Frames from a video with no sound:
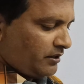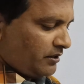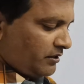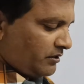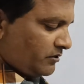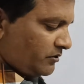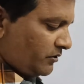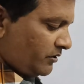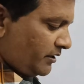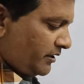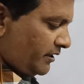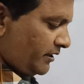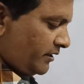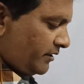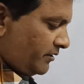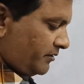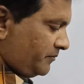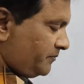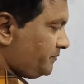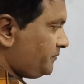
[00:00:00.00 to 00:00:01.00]
So
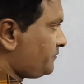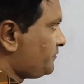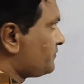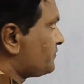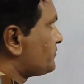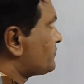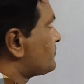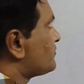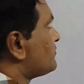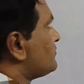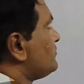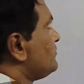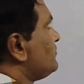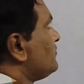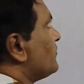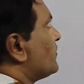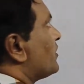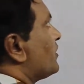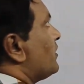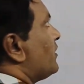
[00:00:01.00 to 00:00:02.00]
here
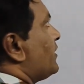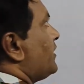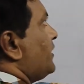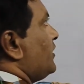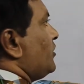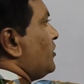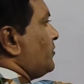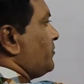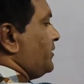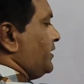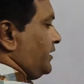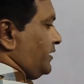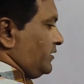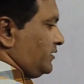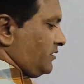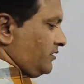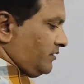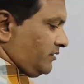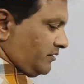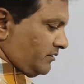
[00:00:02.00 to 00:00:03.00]
ray
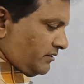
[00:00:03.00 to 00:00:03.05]
optics.